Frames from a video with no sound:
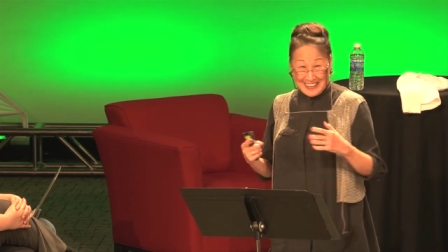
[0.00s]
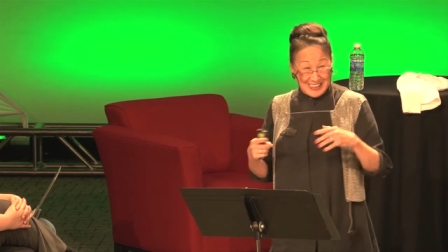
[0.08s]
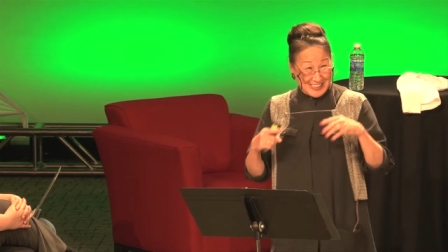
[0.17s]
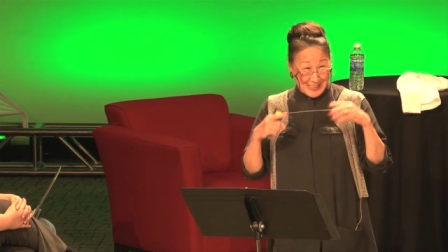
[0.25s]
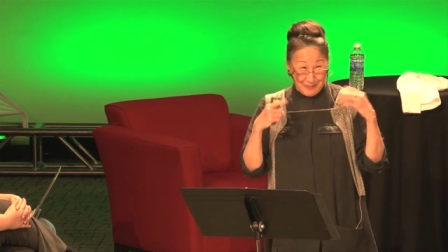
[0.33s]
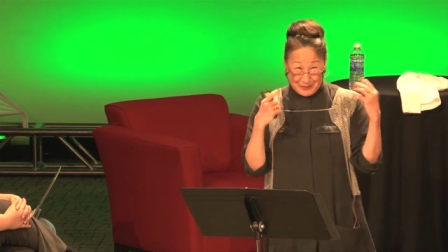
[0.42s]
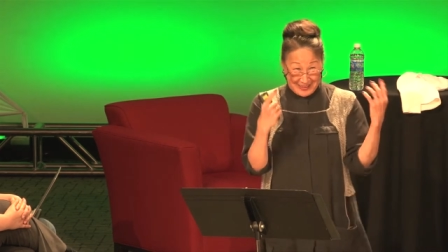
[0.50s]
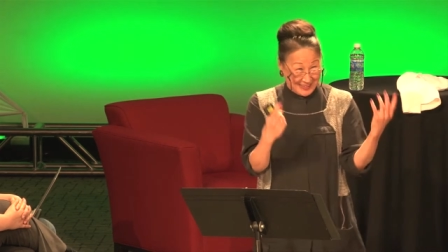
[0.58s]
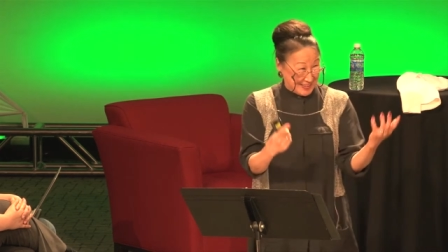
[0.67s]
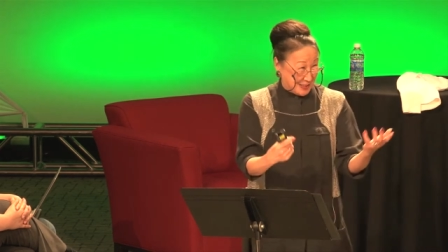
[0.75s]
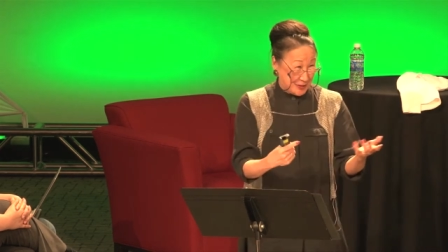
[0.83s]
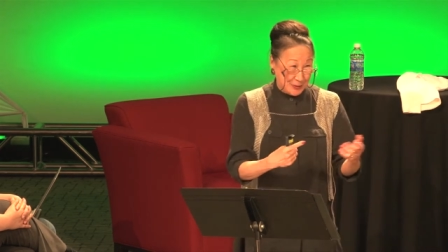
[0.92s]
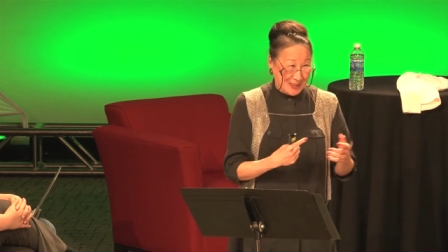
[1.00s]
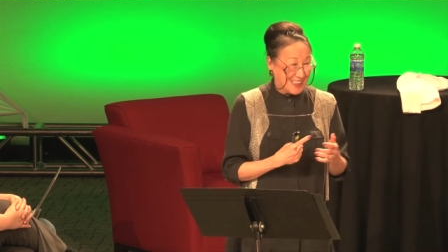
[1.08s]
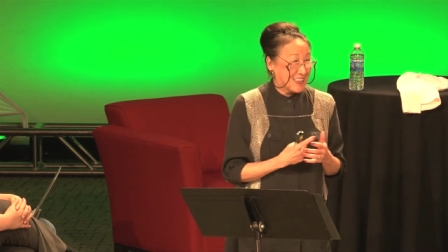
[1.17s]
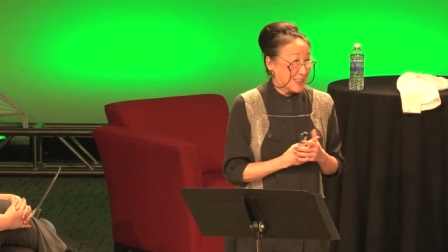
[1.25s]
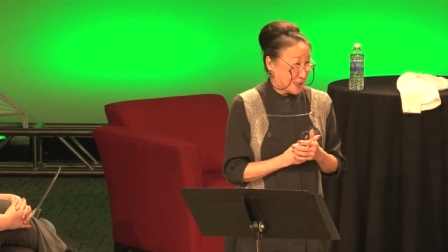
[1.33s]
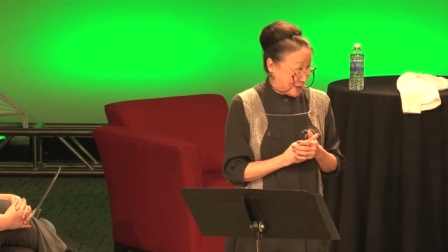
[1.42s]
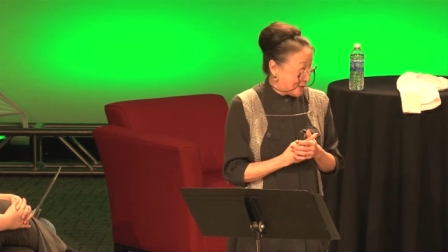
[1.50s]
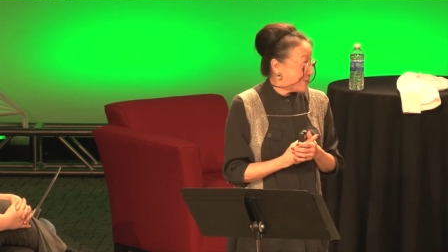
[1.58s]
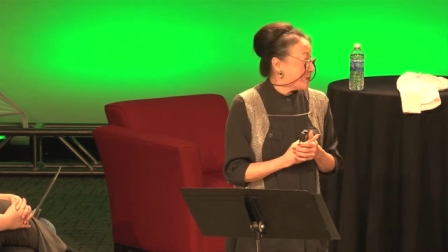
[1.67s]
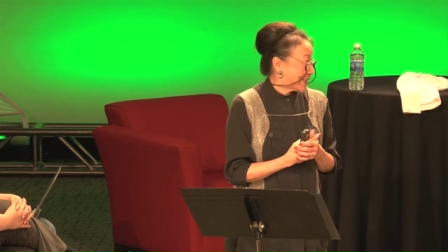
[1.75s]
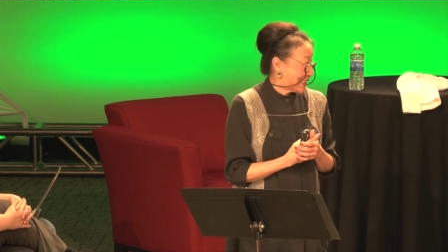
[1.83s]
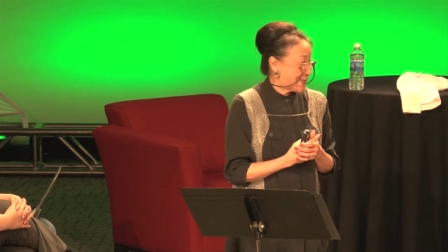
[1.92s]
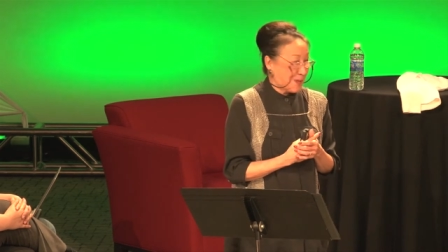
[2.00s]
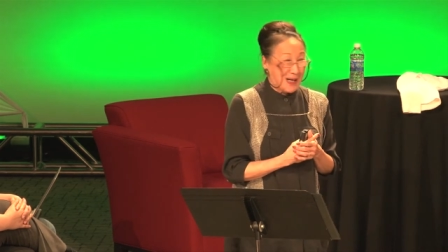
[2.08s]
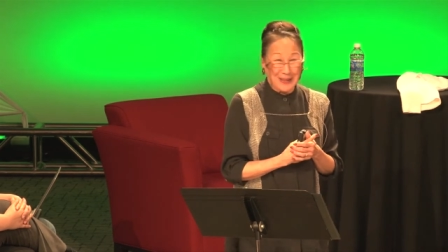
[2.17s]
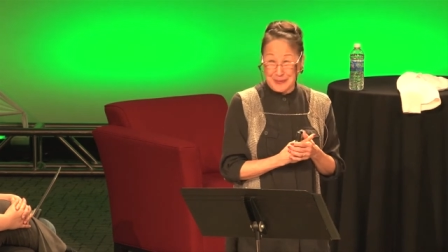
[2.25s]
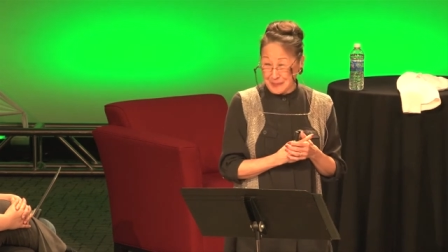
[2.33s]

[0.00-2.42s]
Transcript: he simply continued eating his soup with a smile.